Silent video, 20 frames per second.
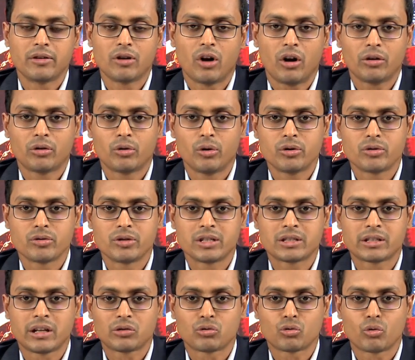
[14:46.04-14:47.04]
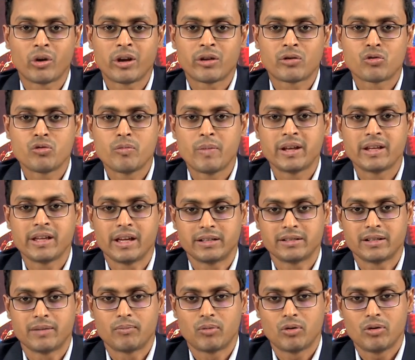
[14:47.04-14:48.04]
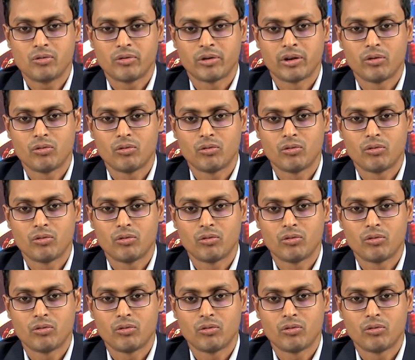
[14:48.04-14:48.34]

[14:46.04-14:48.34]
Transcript: are not going to discuss way too many examples.